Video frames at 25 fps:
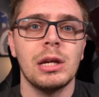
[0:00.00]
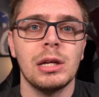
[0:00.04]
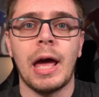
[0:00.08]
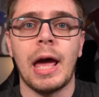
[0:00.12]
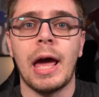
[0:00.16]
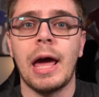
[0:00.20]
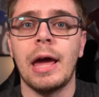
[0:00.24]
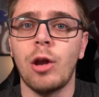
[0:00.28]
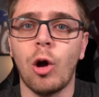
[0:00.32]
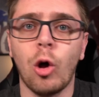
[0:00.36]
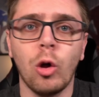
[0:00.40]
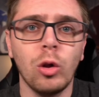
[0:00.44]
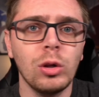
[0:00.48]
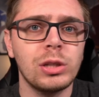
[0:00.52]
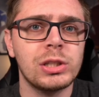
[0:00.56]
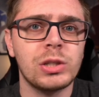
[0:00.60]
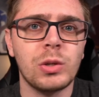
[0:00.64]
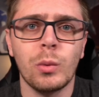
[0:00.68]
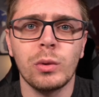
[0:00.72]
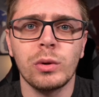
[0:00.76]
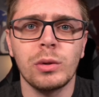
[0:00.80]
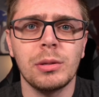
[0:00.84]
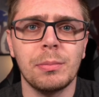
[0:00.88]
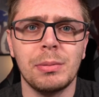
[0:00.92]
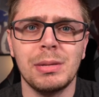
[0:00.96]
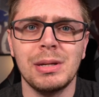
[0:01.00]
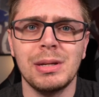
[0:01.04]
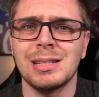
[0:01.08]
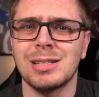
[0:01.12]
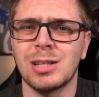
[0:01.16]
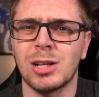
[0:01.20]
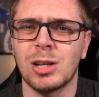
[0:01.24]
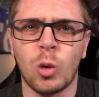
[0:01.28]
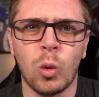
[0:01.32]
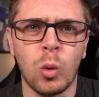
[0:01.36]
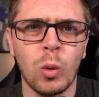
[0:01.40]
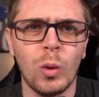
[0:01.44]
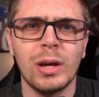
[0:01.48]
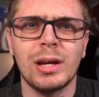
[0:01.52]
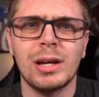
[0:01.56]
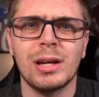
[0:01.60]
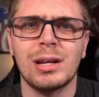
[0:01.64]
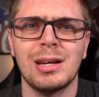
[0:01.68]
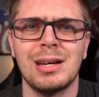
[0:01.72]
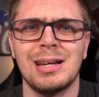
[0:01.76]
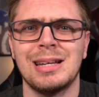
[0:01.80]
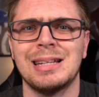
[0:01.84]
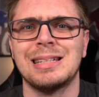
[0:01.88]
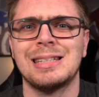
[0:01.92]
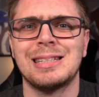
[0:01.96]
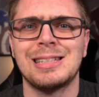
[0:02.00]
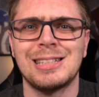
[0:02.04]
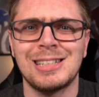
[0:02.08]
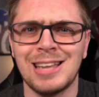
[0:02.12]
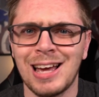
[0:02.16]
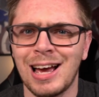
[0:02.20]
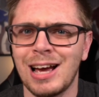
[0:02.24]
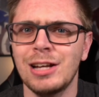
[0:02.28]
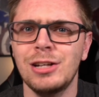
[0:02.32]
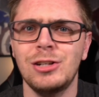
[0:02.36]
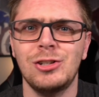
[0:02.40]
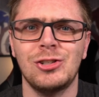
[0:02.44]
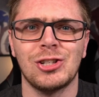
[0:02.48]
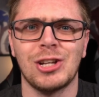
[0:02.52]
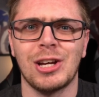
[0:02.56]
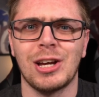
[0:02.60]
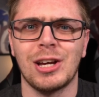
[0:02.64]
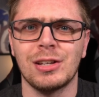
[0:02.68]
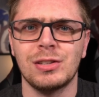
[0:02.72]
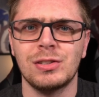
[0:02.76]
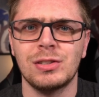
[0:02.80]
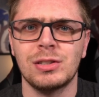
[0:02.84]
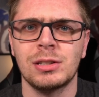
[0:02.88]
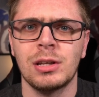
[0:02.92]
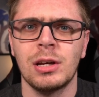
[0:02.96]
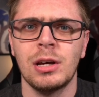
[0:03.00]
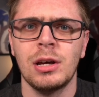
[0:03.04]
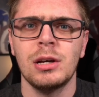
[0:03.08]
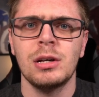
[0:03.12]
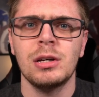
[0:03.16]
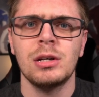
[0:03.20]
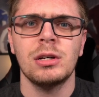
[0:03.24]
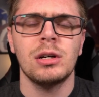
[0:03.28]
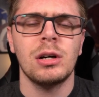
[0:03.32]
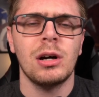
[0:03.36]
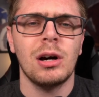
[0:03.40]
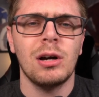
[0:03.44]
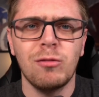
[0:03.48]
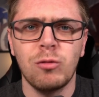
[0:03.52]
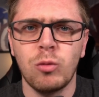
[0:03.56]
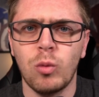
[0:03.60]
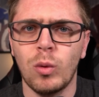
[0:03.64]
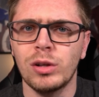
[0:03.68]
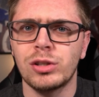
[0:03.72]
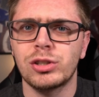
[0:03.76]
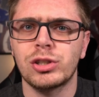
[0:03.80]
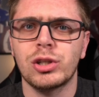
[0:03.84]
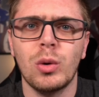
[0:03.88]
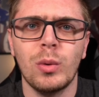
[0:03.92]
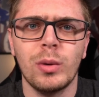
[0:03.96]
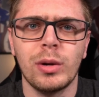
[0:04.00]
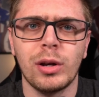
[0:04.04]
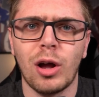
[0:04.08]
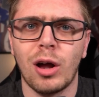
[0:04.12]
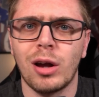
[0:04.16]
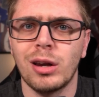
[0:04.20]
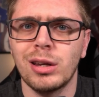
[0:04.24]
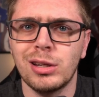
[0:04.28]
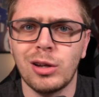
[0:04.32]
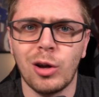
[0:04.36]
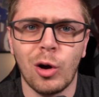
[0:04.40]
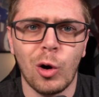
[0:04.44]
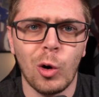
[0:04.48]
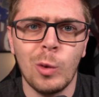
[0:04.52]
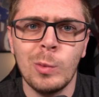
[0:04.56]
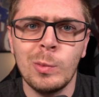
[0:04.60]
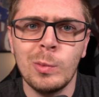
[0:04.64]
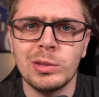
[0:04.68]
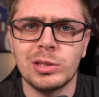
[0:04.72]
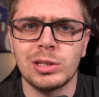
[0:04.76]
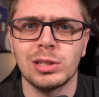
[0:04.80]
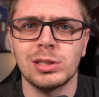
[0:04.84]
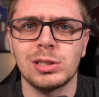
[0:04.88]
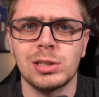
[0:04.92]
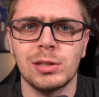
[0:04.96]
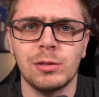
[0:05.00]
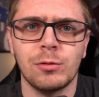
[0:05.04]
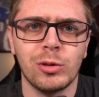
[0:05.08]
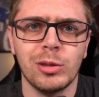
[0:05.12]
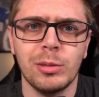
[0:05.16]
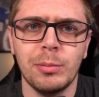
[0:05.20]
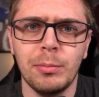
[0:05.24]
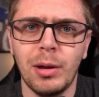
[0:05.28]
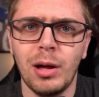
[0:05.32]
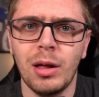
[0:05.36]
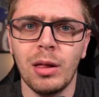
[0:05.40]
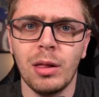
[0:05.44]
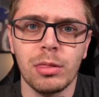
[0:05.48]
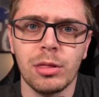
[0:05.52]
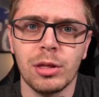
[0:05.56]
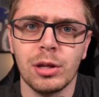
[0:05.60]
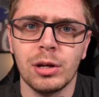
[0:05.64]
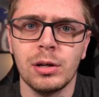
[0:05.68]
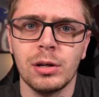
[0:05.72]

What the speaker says: And all it's going to be is a quick digest of what's going on in Home Assistant for the month.